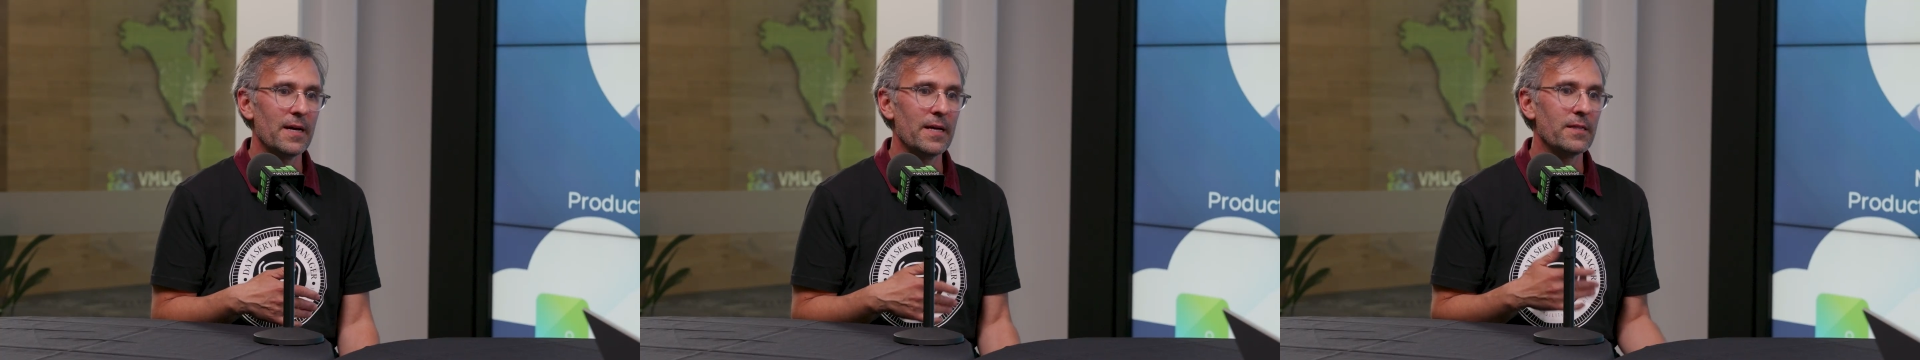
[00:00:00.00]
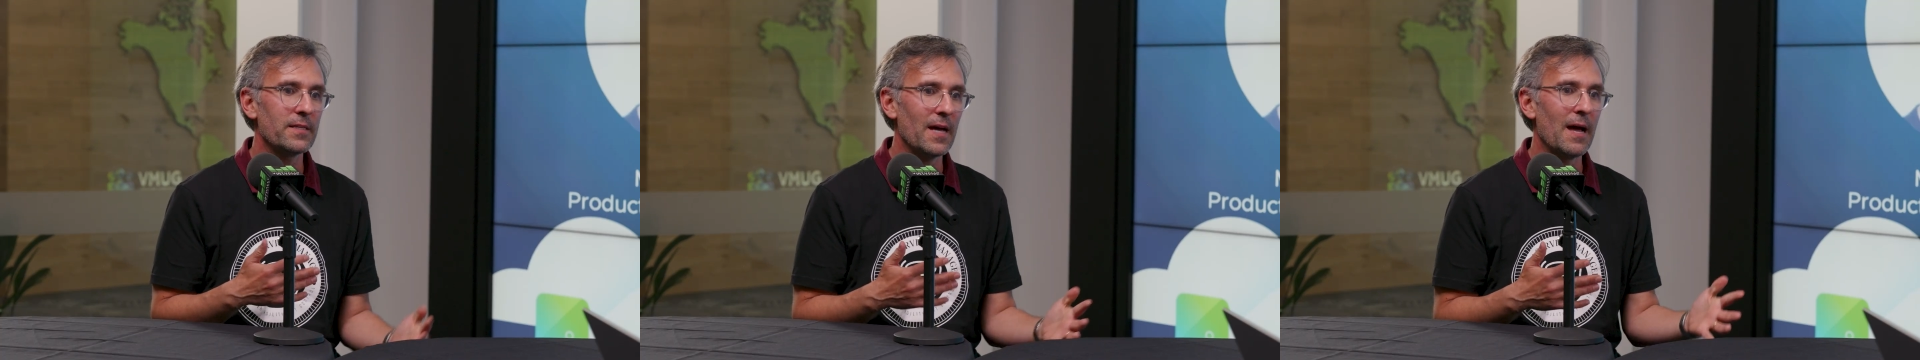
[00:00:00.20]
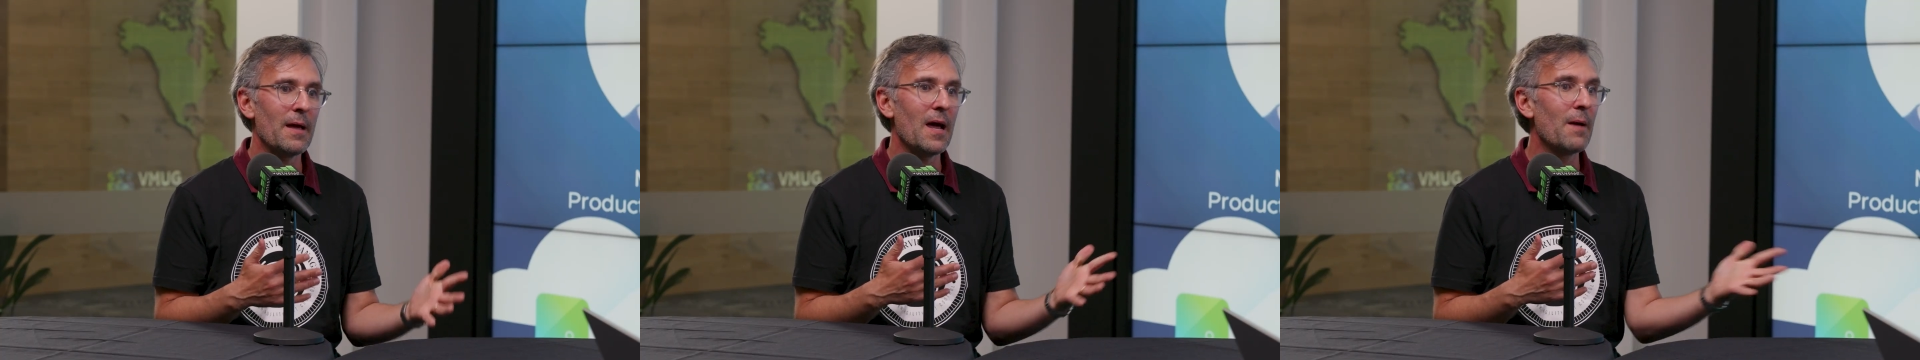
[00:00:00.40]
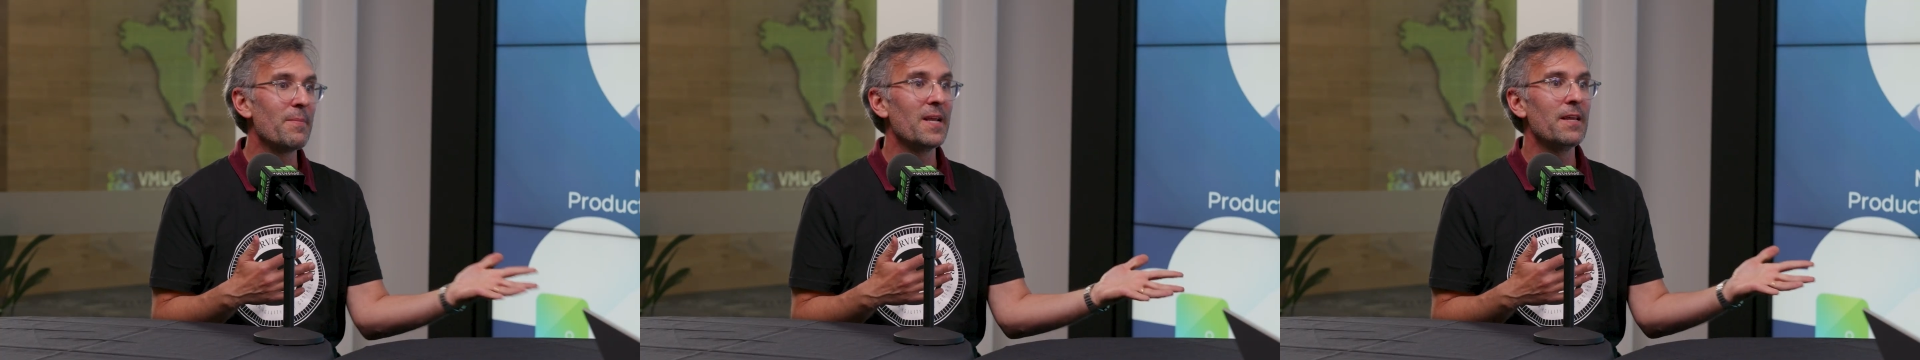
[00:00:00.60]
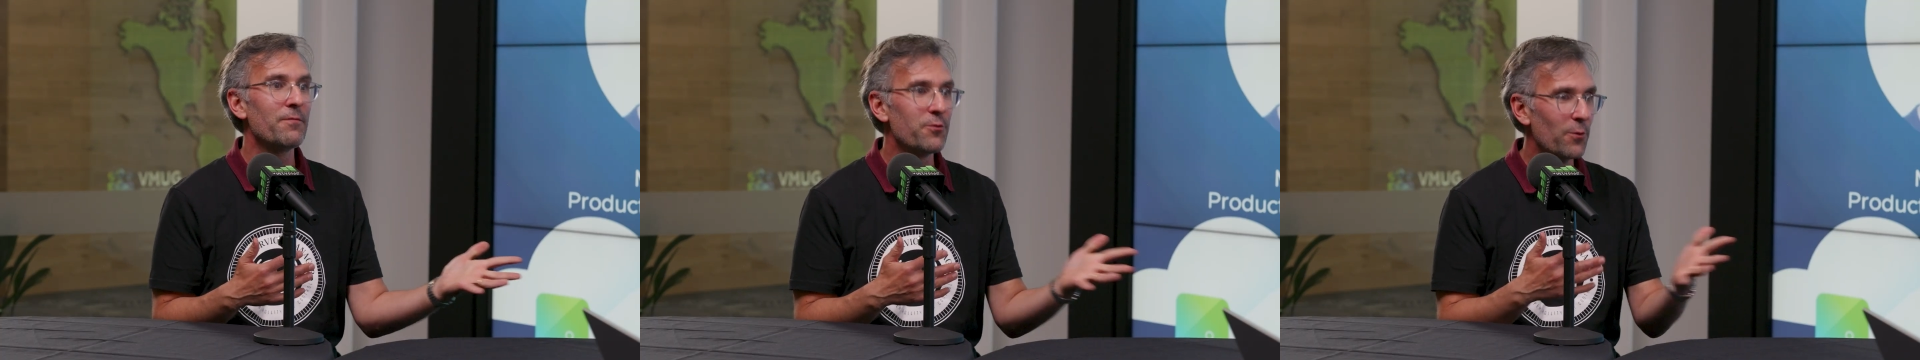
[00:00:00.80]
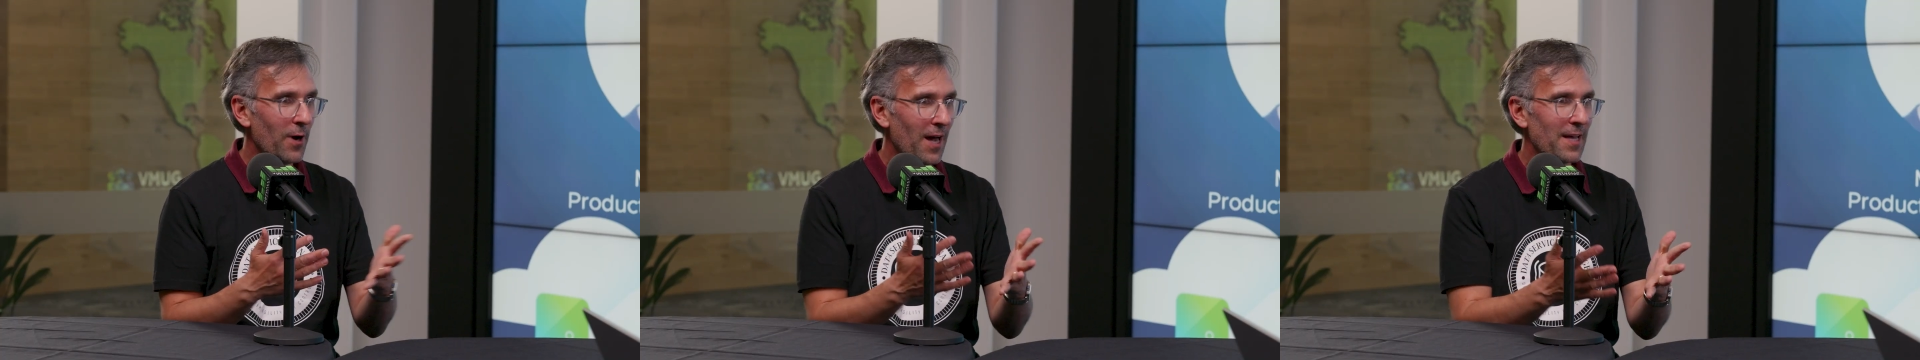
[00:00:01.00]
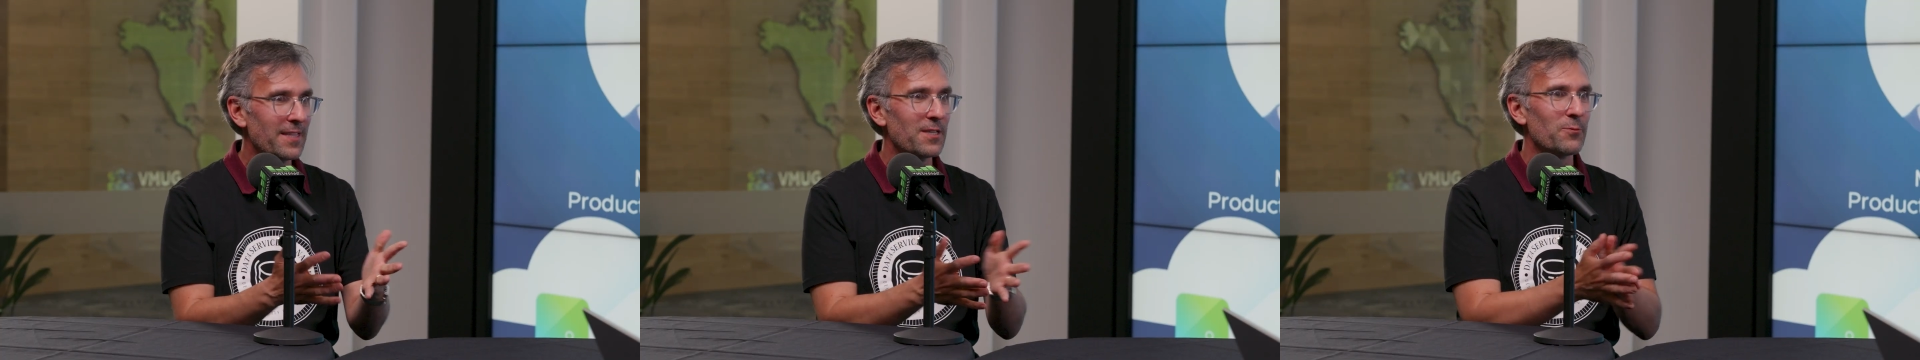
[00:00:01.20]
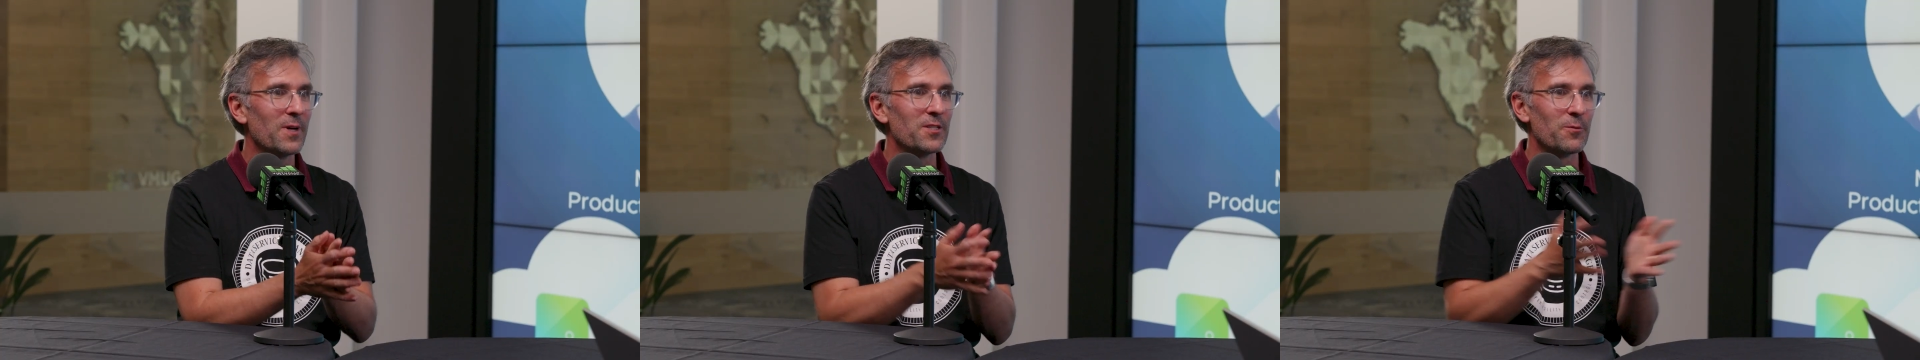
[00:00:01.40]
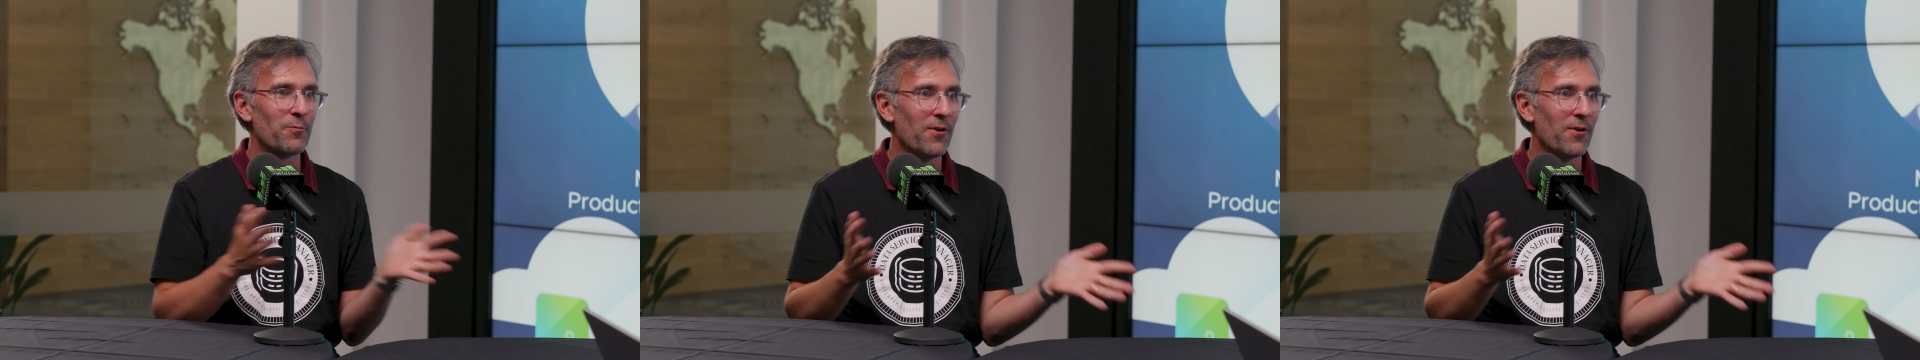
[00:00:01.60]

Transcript: and I, I believe you had as well the